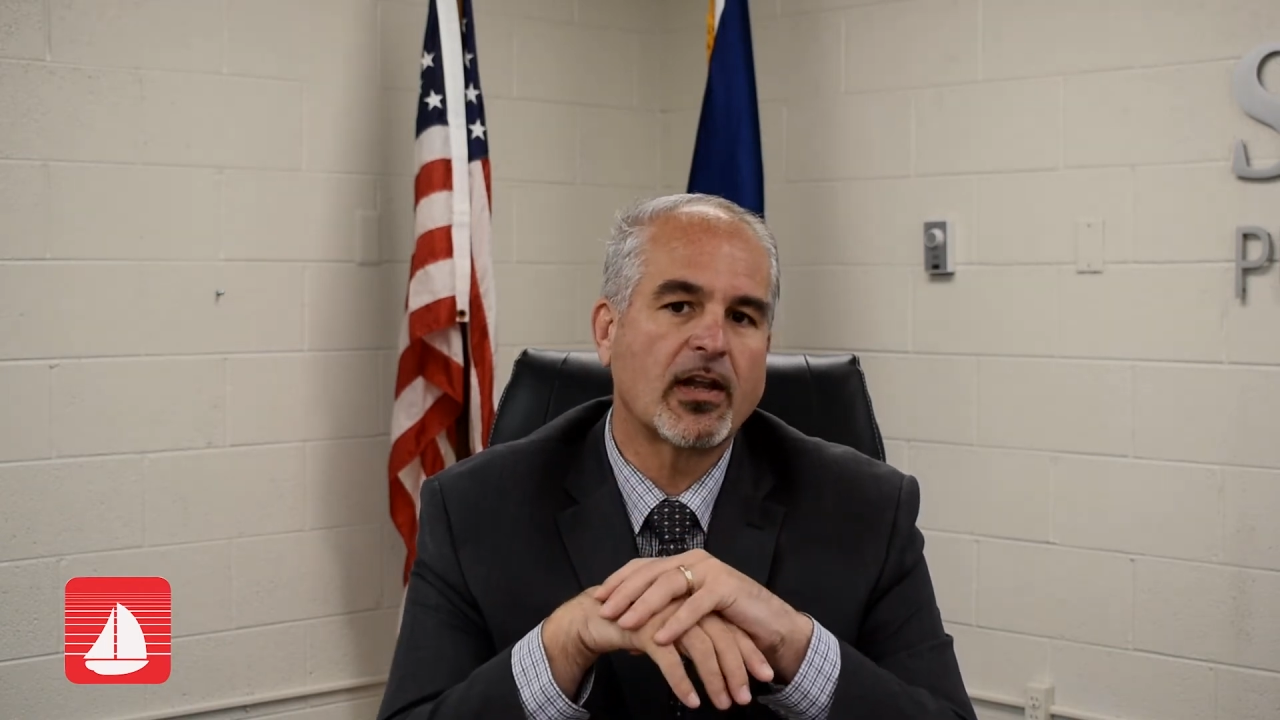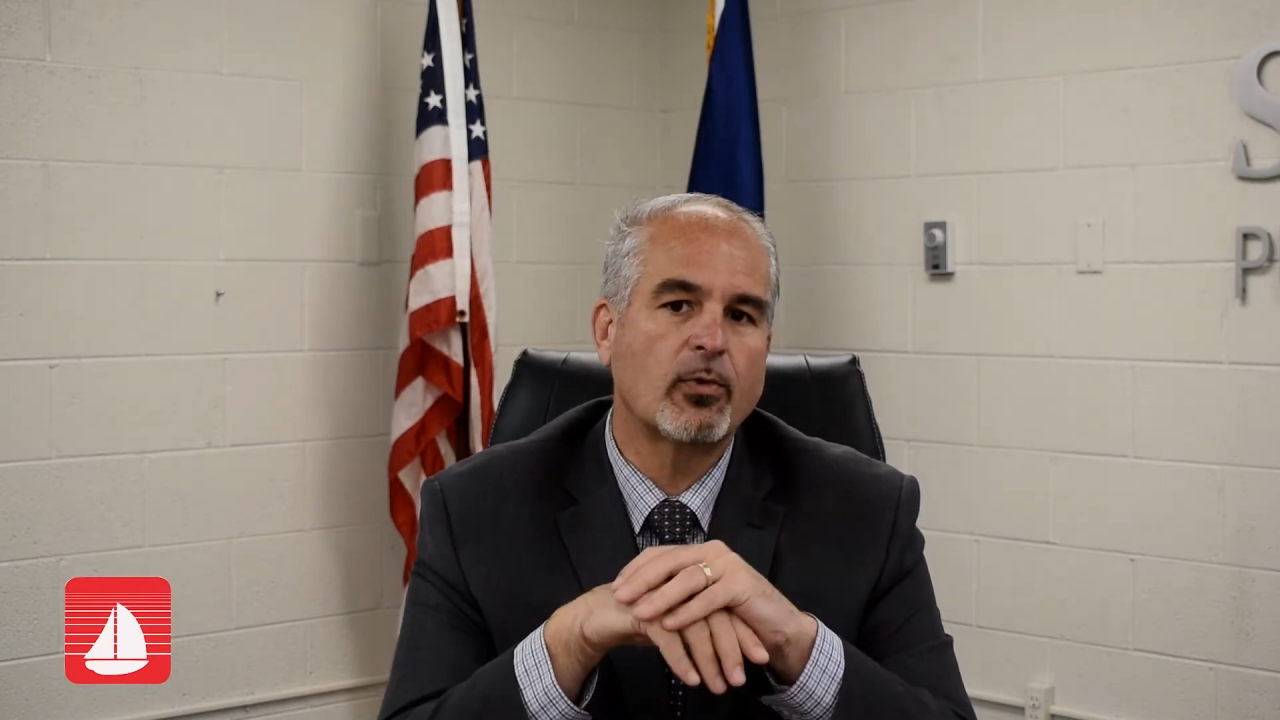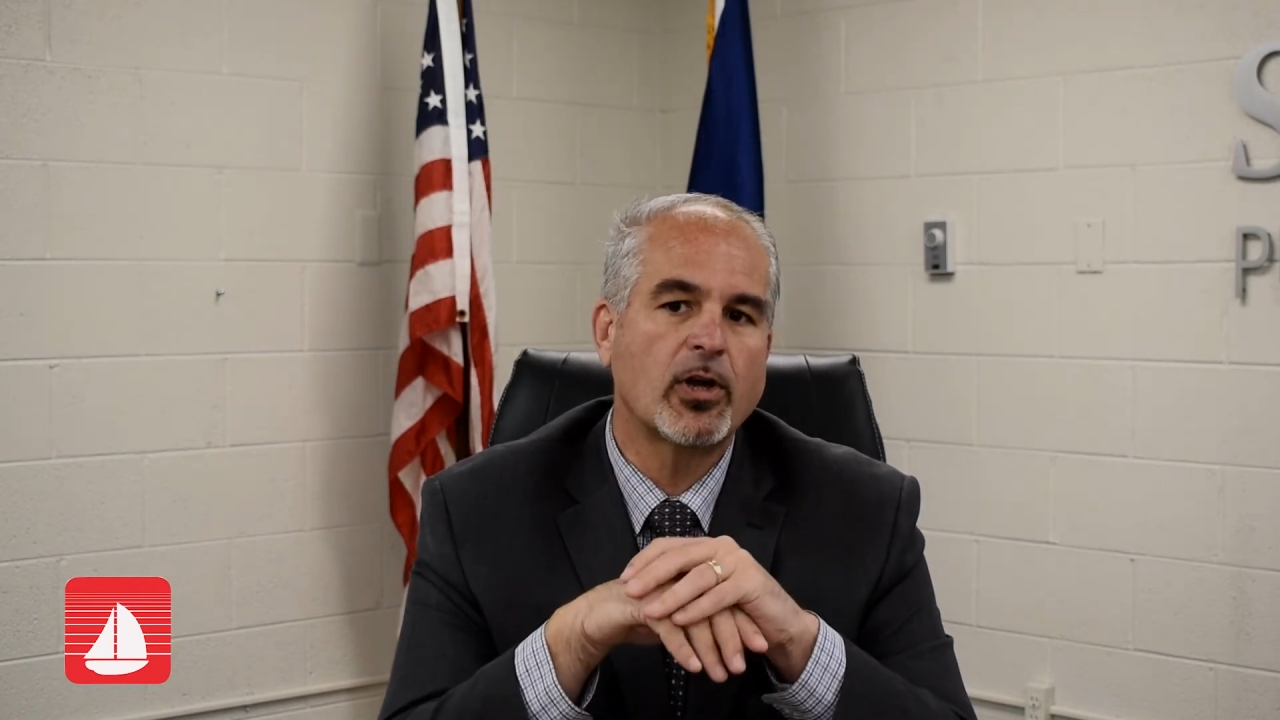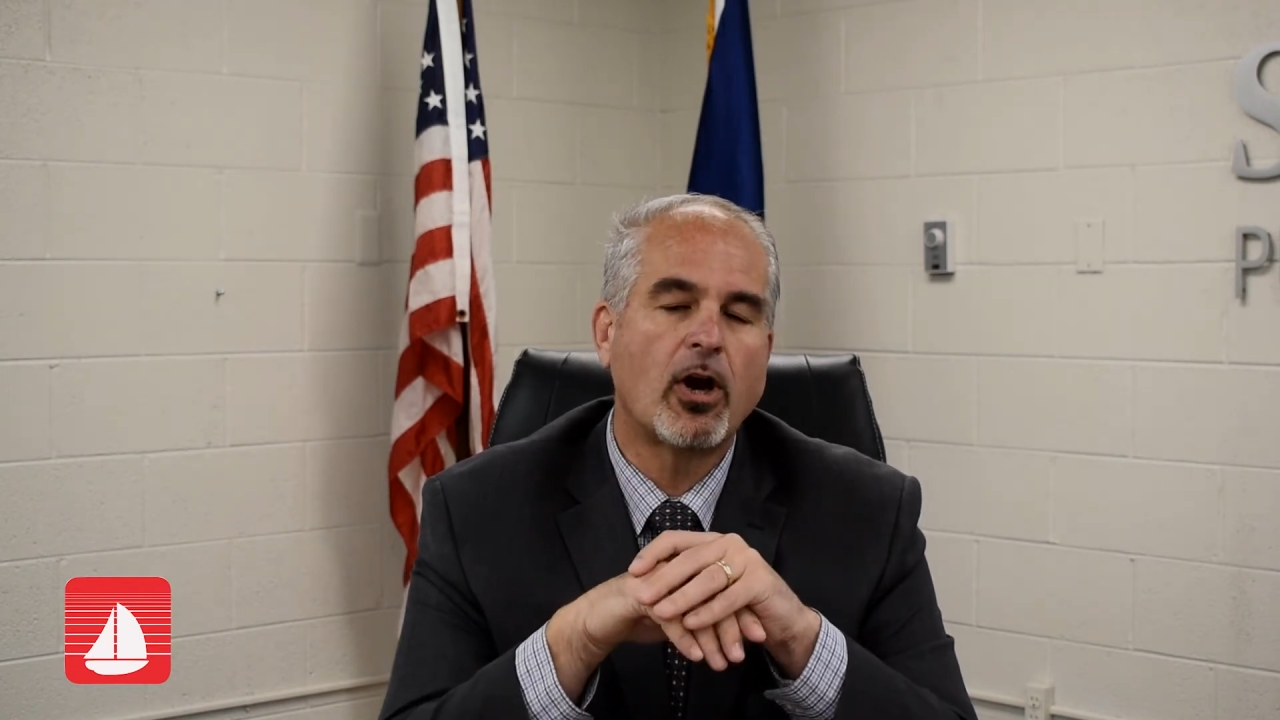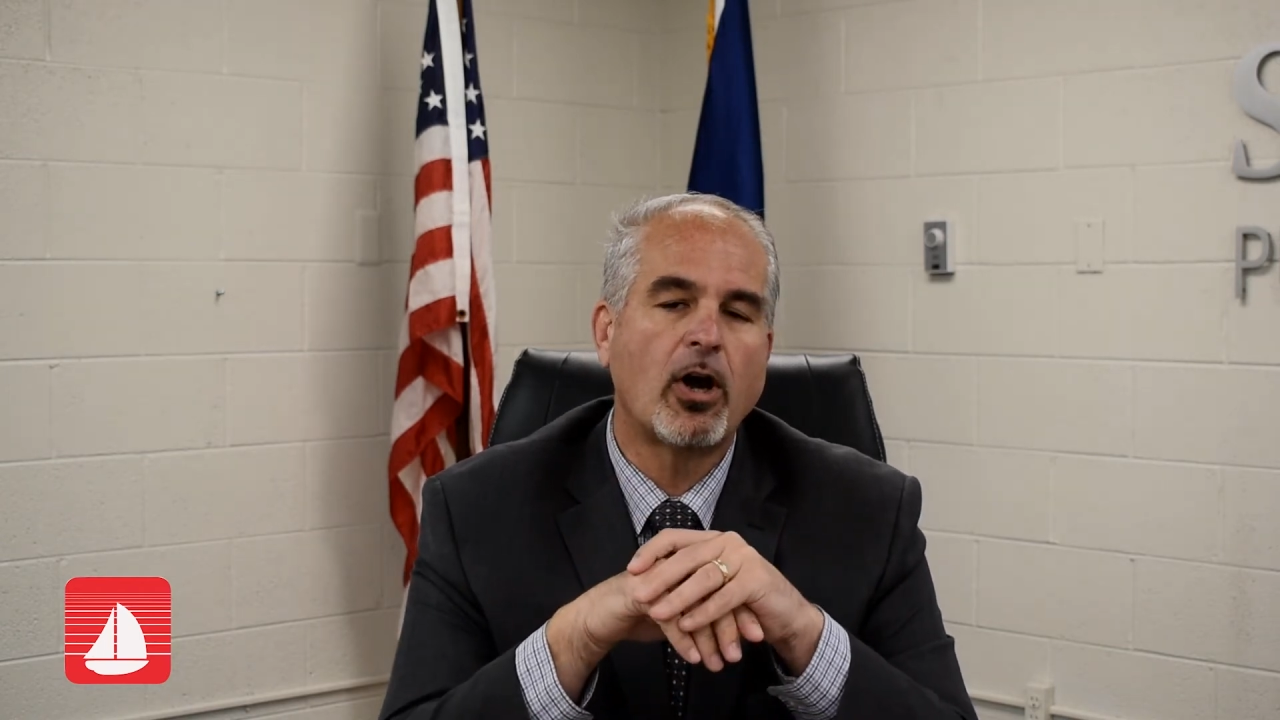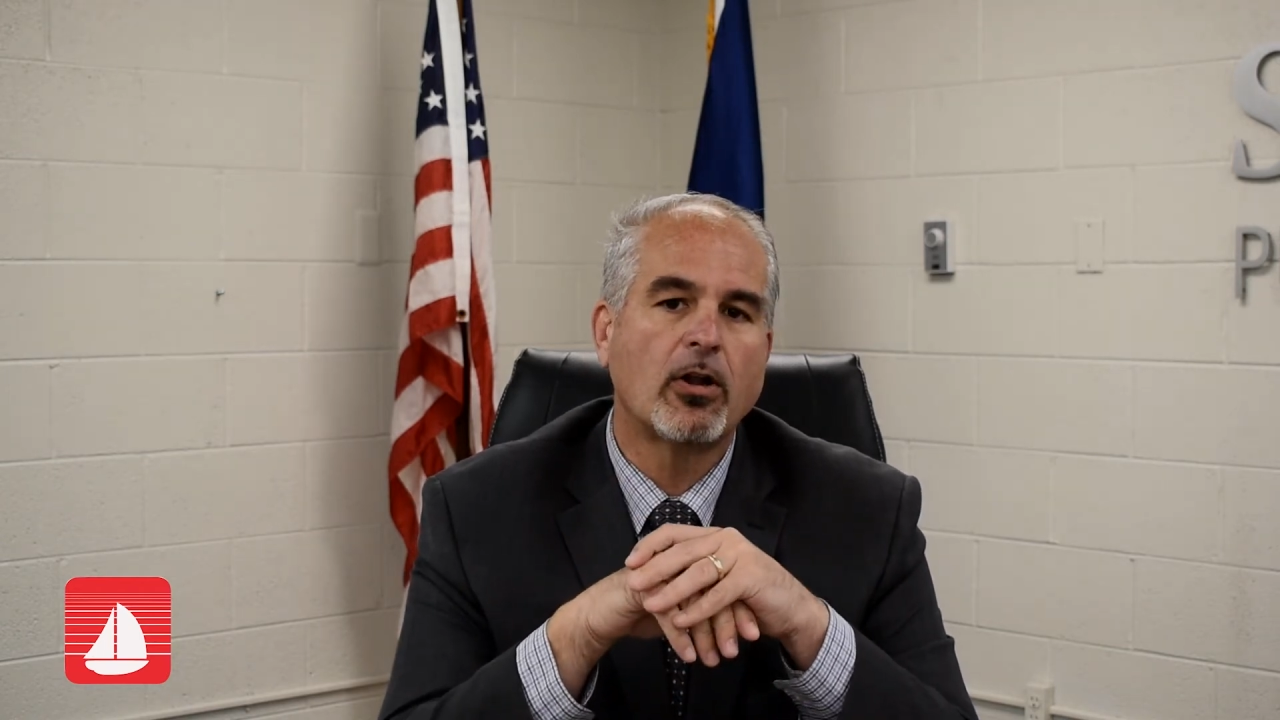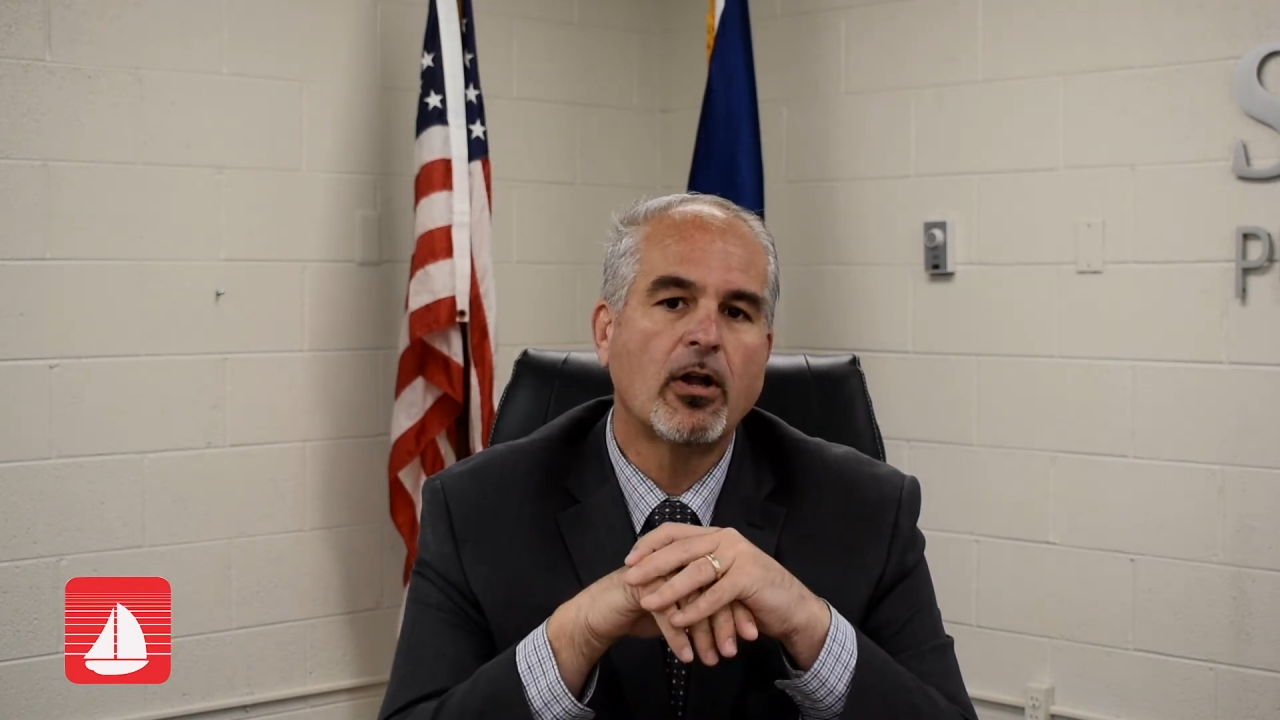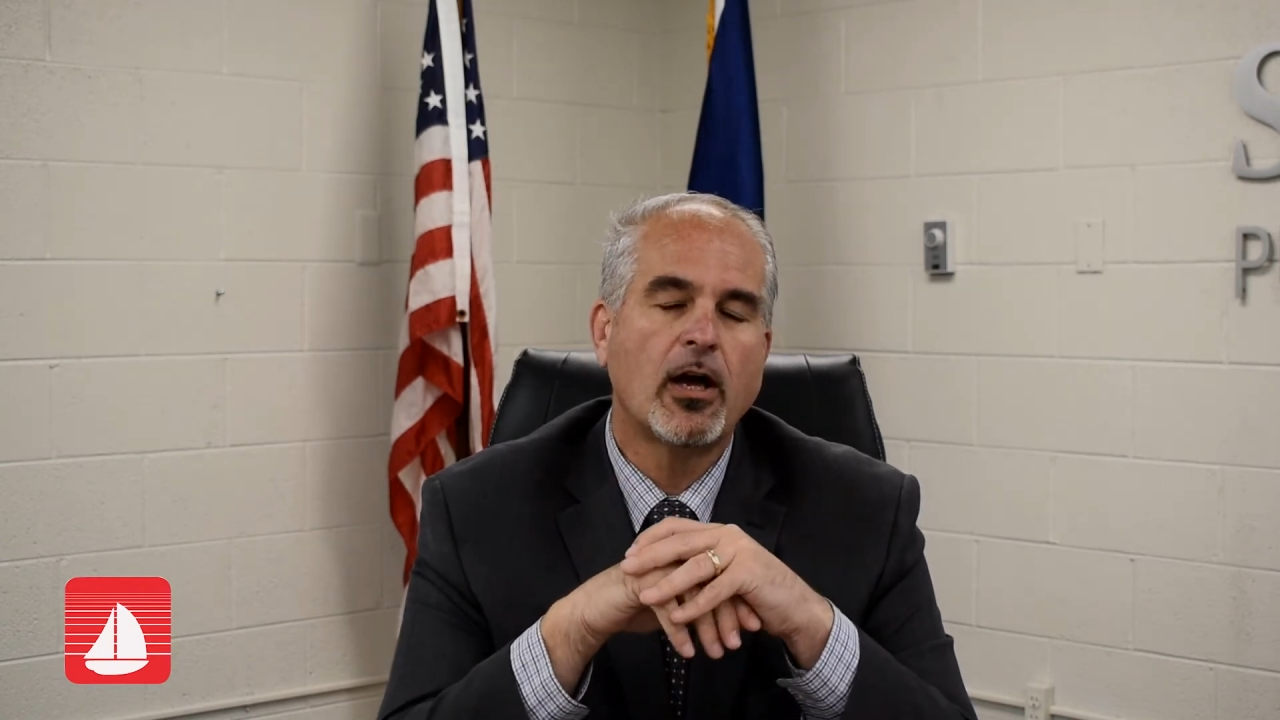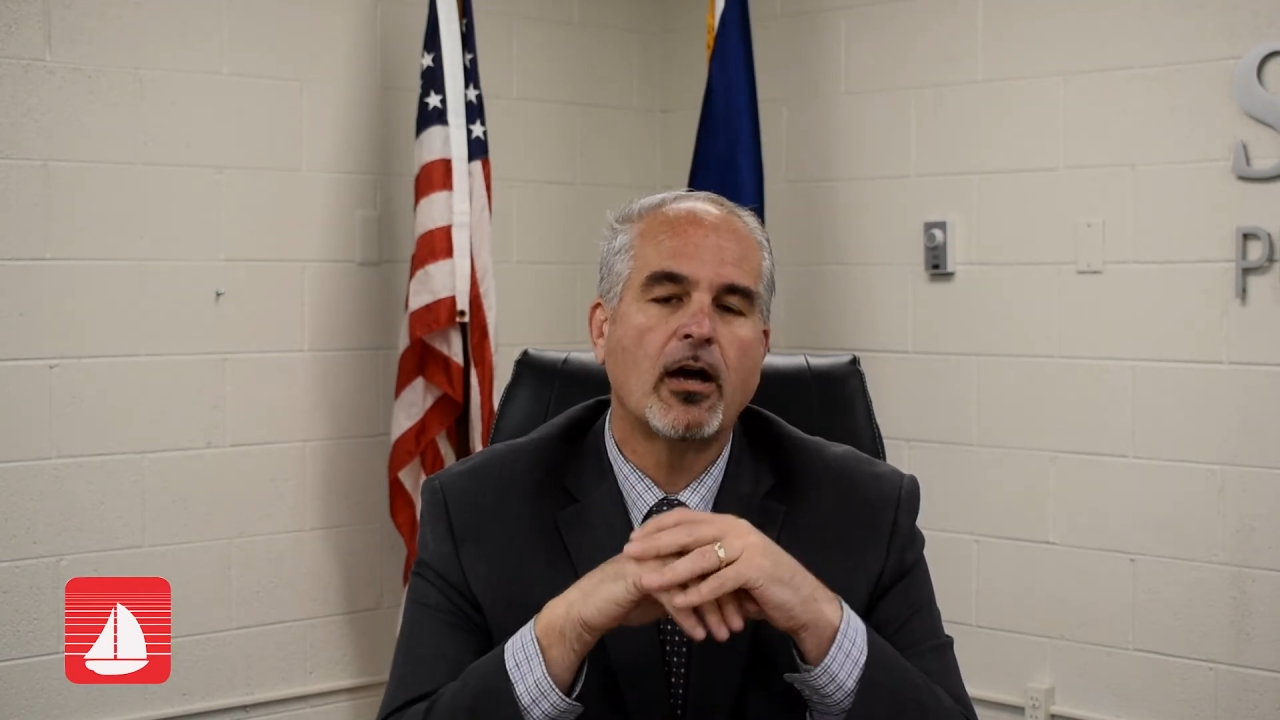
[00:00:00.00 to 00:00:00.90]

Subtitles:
that we all